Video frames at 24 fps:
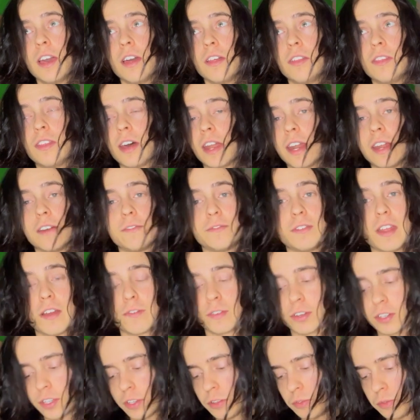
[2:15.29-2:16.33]
that I've
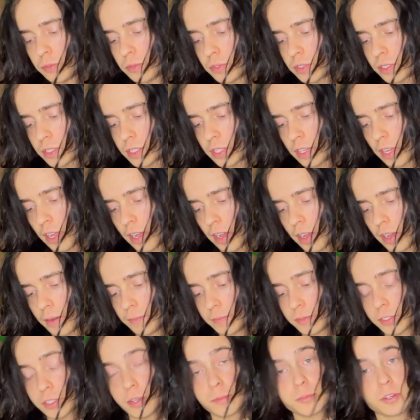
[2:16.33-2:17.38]
never used. So
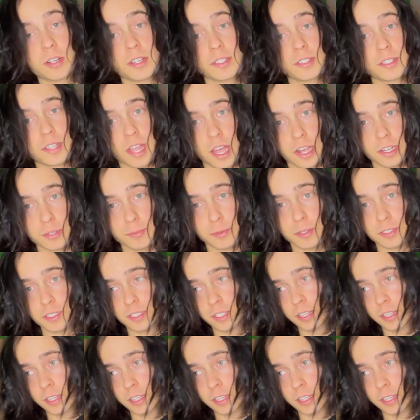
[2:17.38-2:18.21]
I'm trying to stash bust the